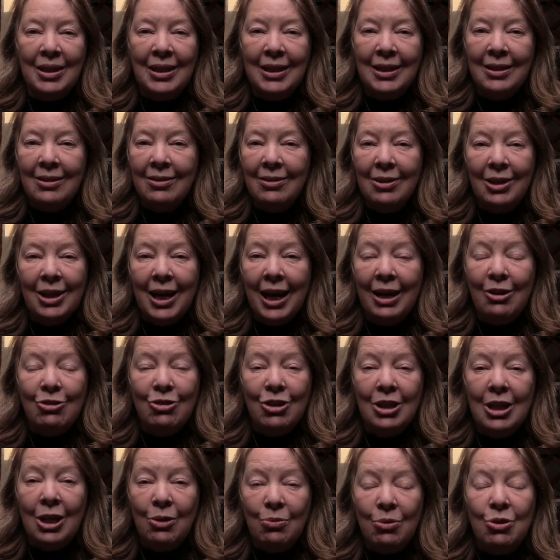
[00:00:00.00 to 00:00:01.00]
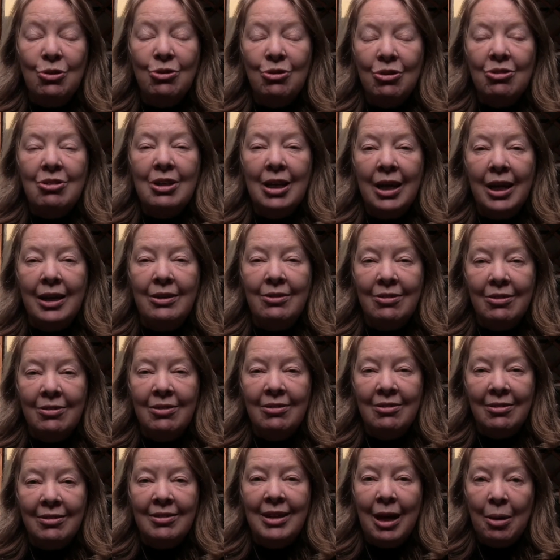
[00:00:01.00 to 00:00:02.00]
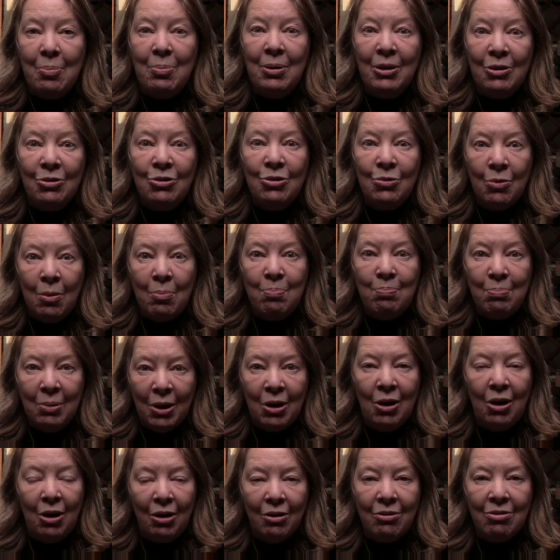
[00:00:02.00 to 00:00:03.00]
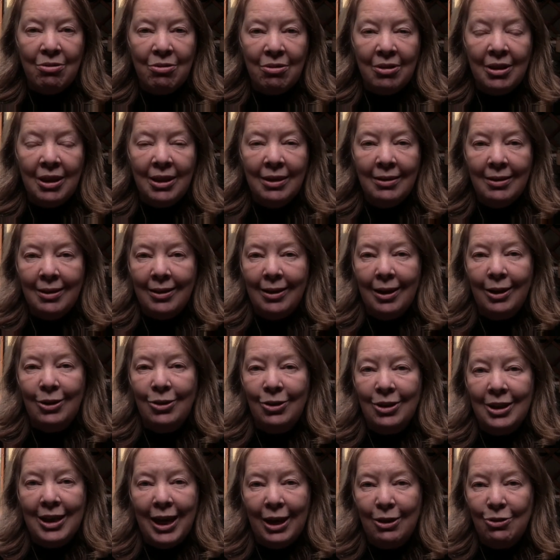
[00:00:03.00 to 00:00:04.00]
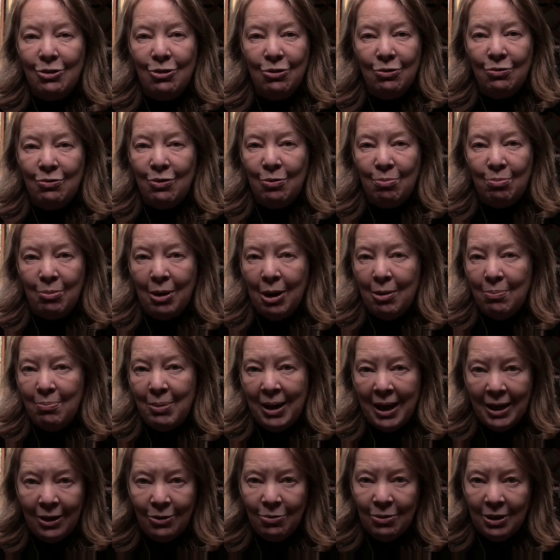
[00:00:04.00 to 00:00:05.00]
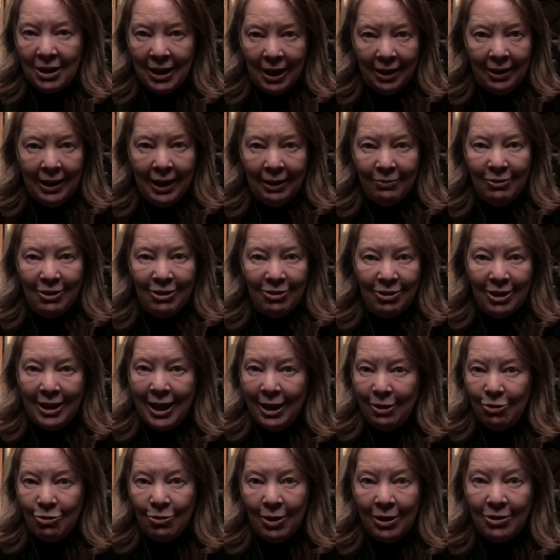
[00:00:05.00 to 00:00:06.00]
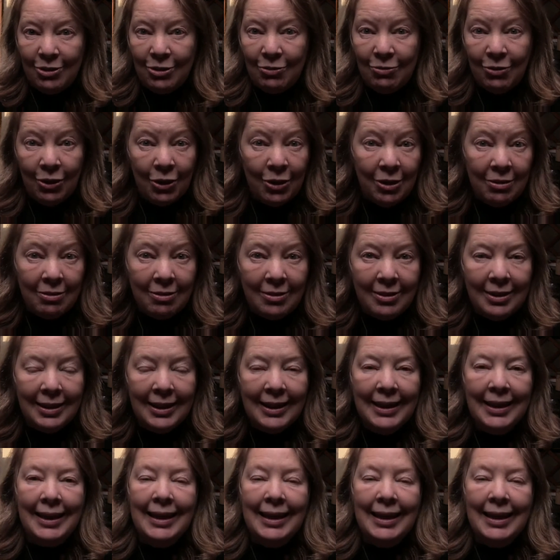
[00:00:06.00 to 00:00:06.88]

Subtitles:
occasionally I would just like to just step into a bath that I could get to from my bed without having to get dressed first.